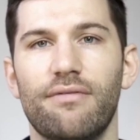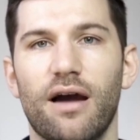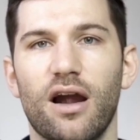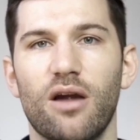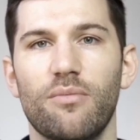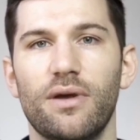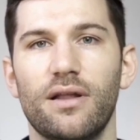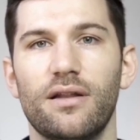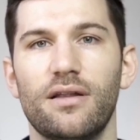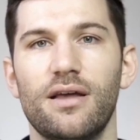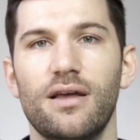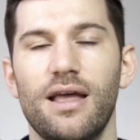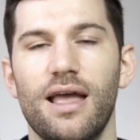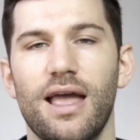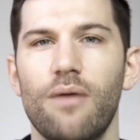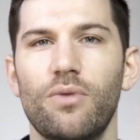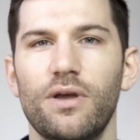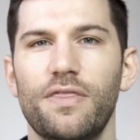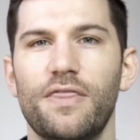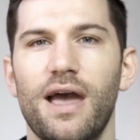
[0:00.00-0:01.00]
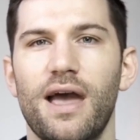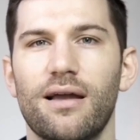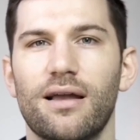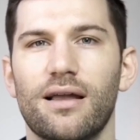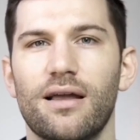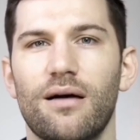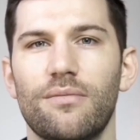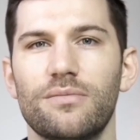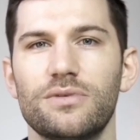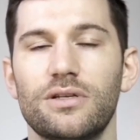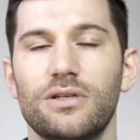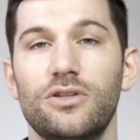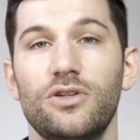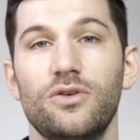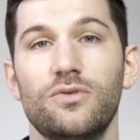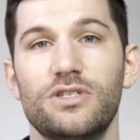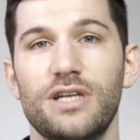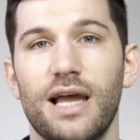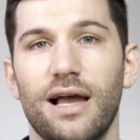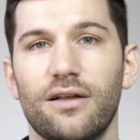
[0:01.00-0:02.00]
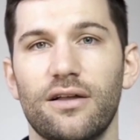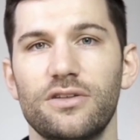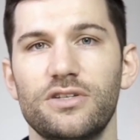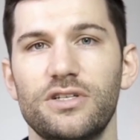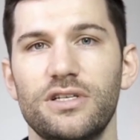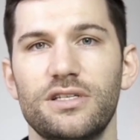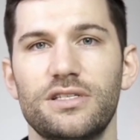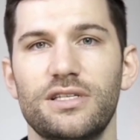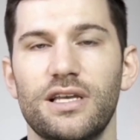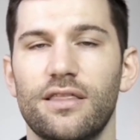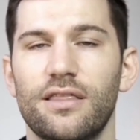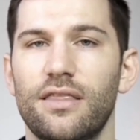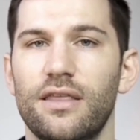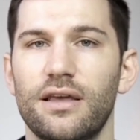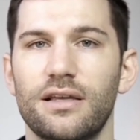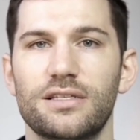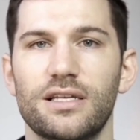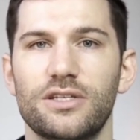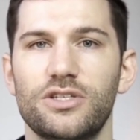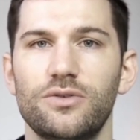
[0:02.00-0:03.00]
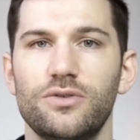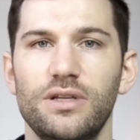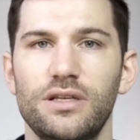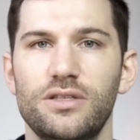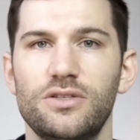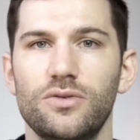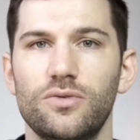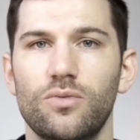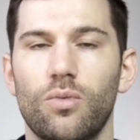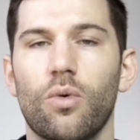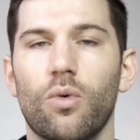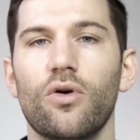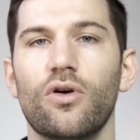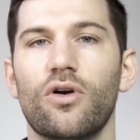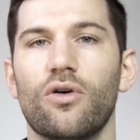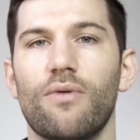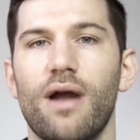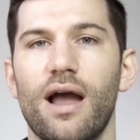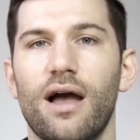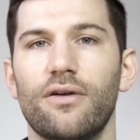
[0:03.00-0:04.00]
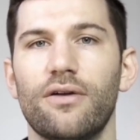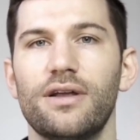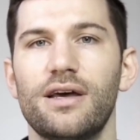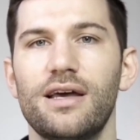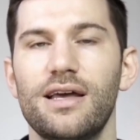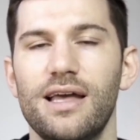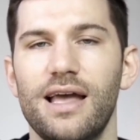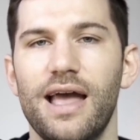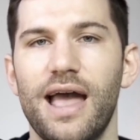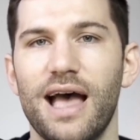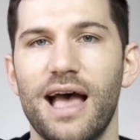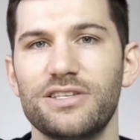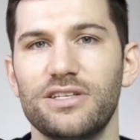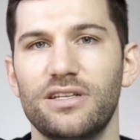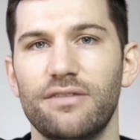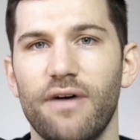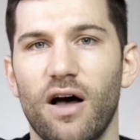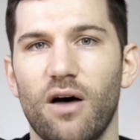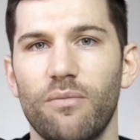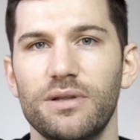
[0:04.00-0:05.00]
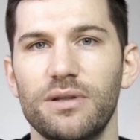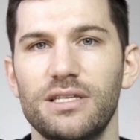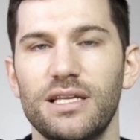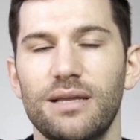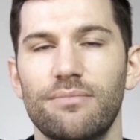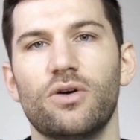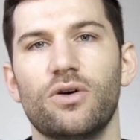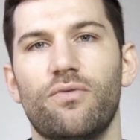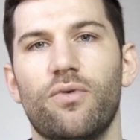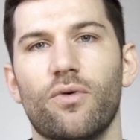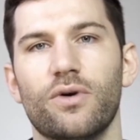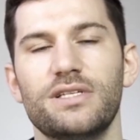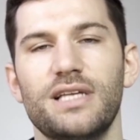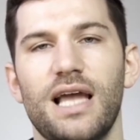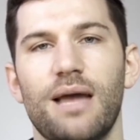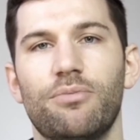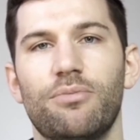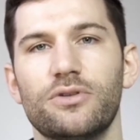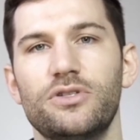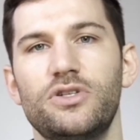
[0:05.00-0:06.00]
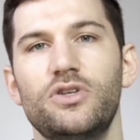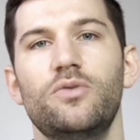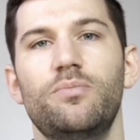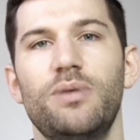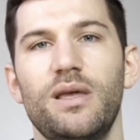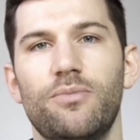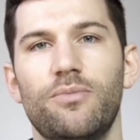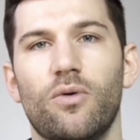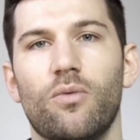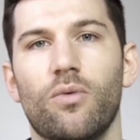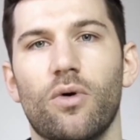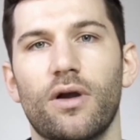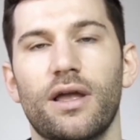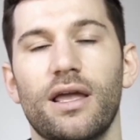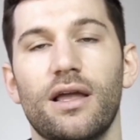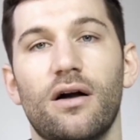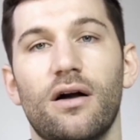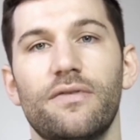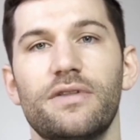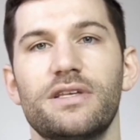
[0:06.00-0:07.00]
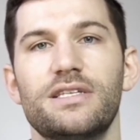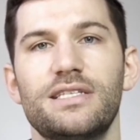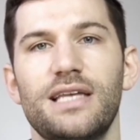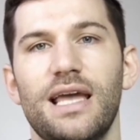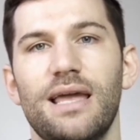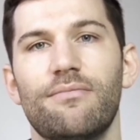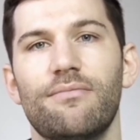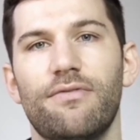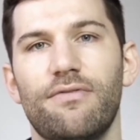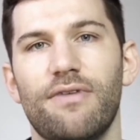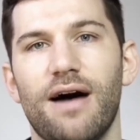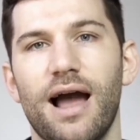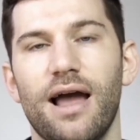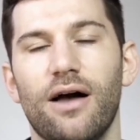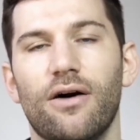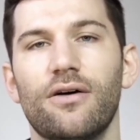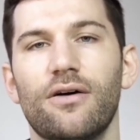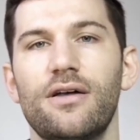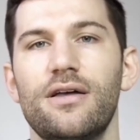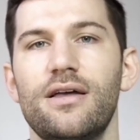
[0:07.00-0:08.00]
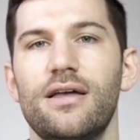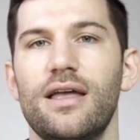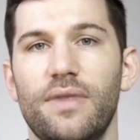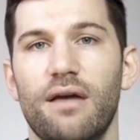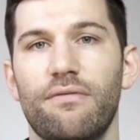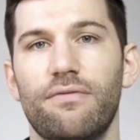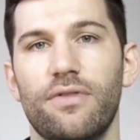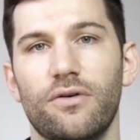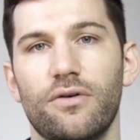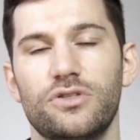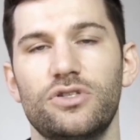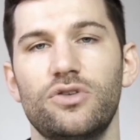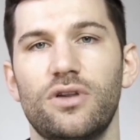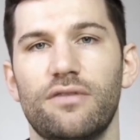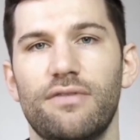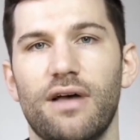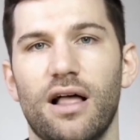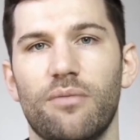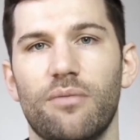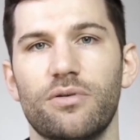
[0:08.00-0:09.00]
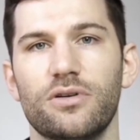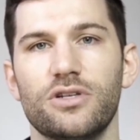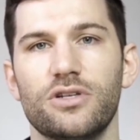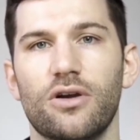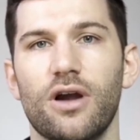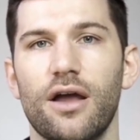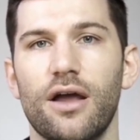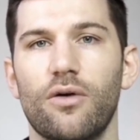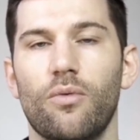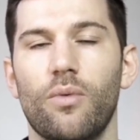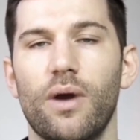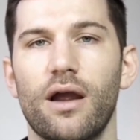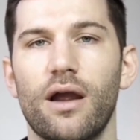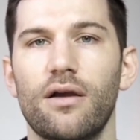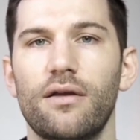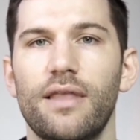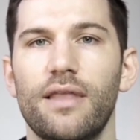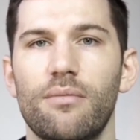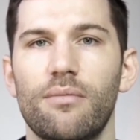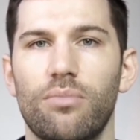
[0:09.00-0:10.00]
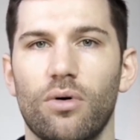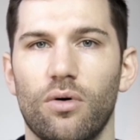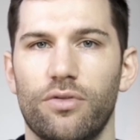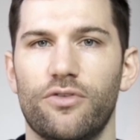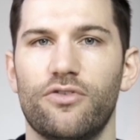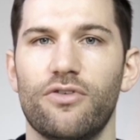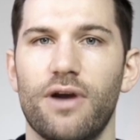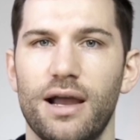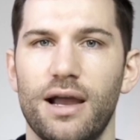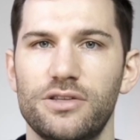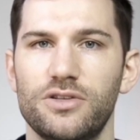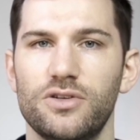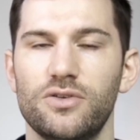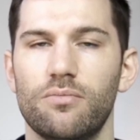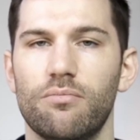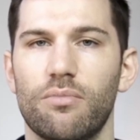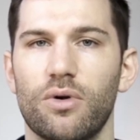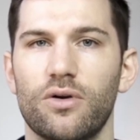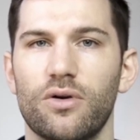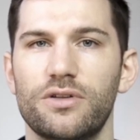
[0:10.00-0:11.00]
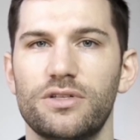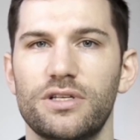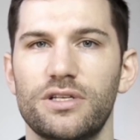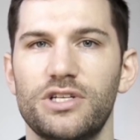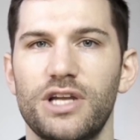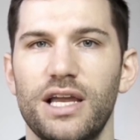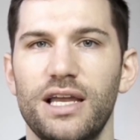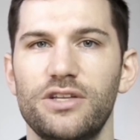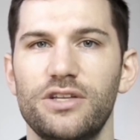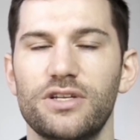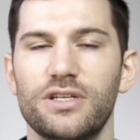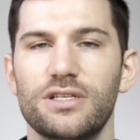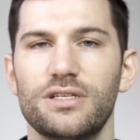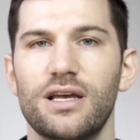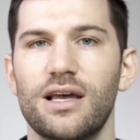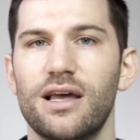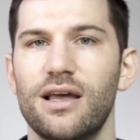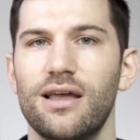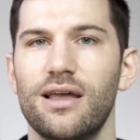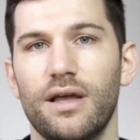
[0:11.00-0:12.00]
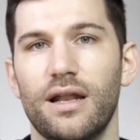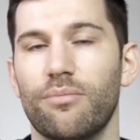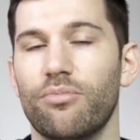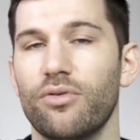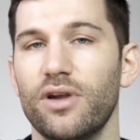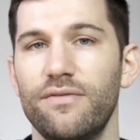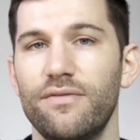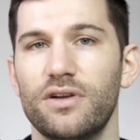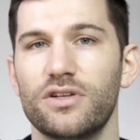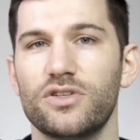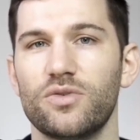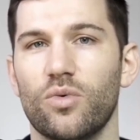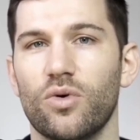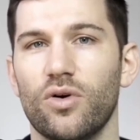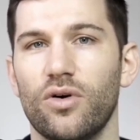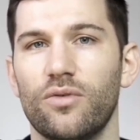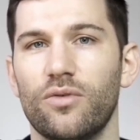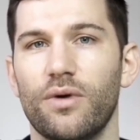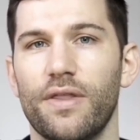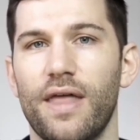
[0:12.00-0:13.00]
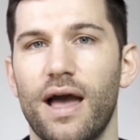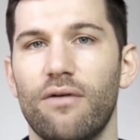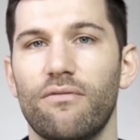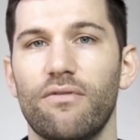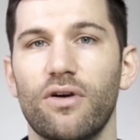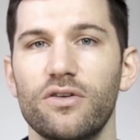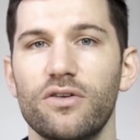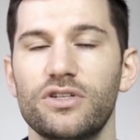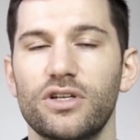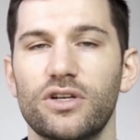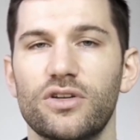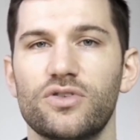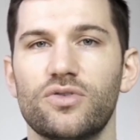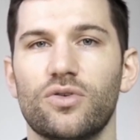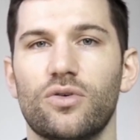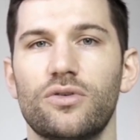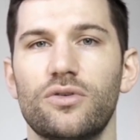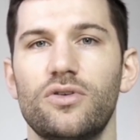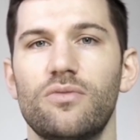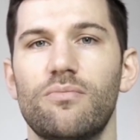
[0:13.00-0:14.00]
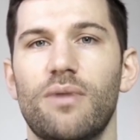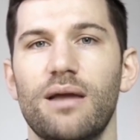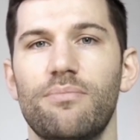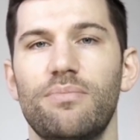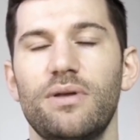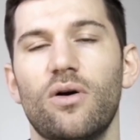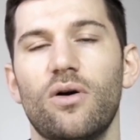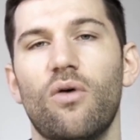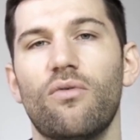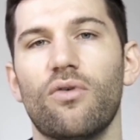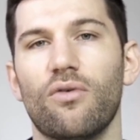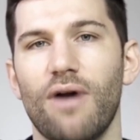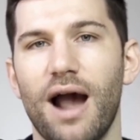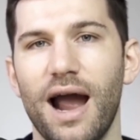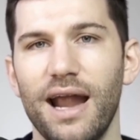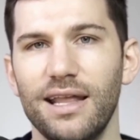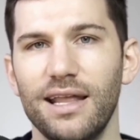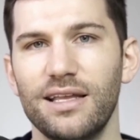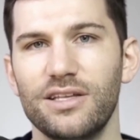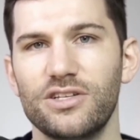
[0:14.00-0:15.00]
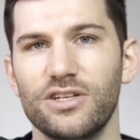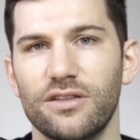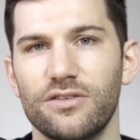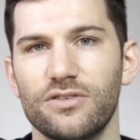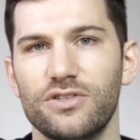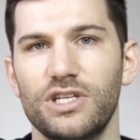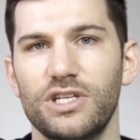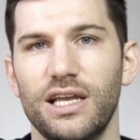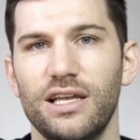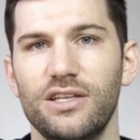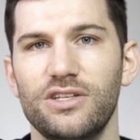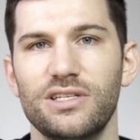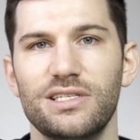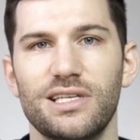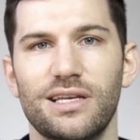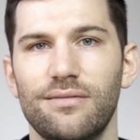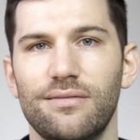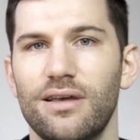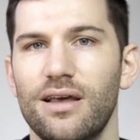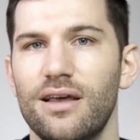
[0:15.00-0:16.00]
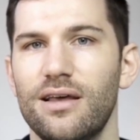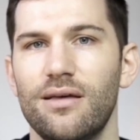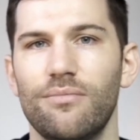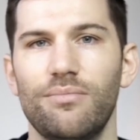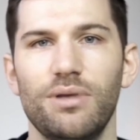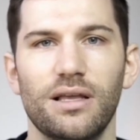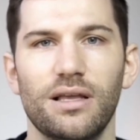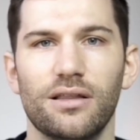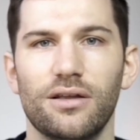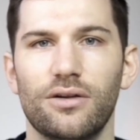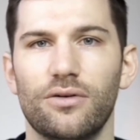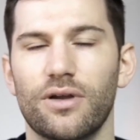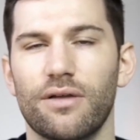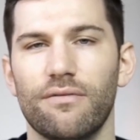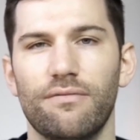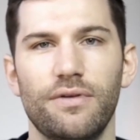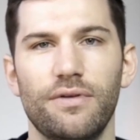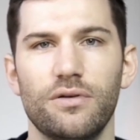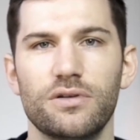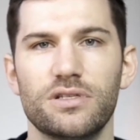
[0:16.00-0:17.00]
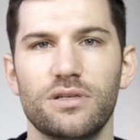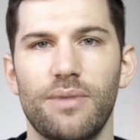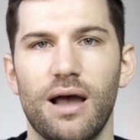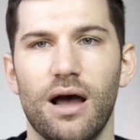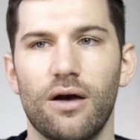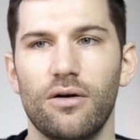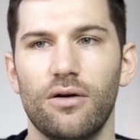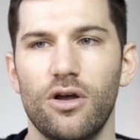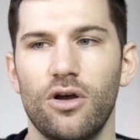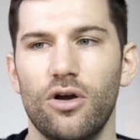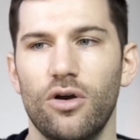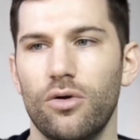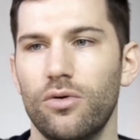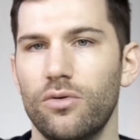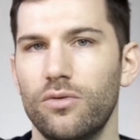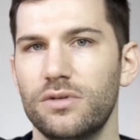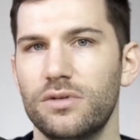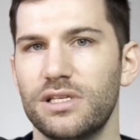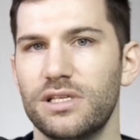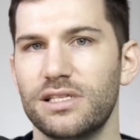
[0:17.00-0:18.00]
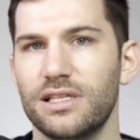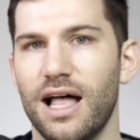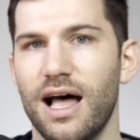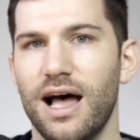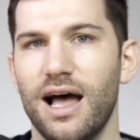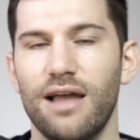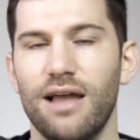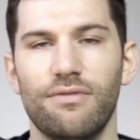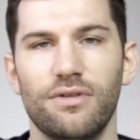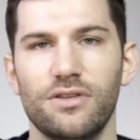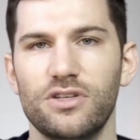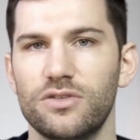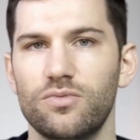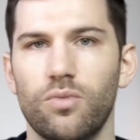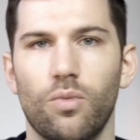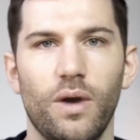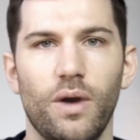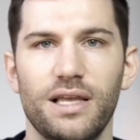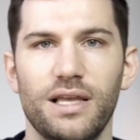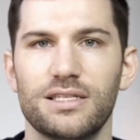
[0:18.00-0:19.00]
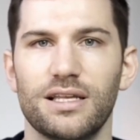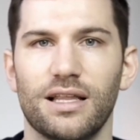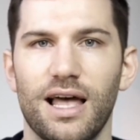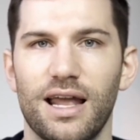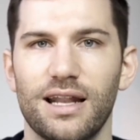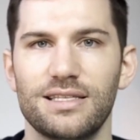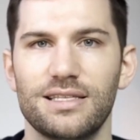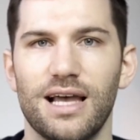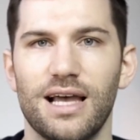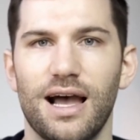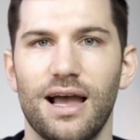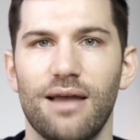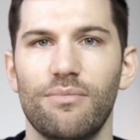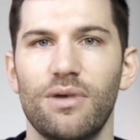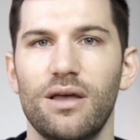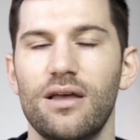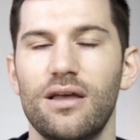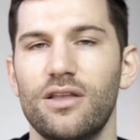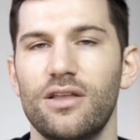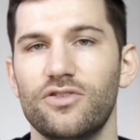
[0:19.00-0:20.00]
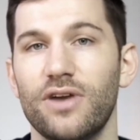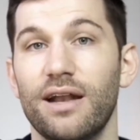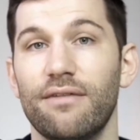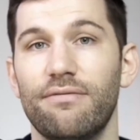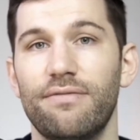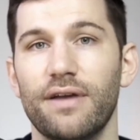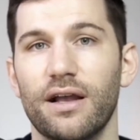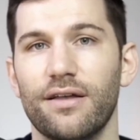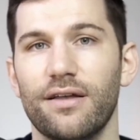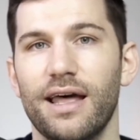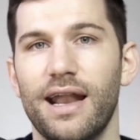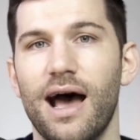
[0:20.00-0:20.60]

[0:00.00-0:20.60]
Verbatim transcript: environment. And with that comes new challenges and things that you need to work around as a development team. So, for example, two people working on the same file. If those two developers are unaware and they both try to merge the changes, in a previous world without version control, you might be overriding each other's changes and be a little confused about whose is live and just waste a lot of time trying to figure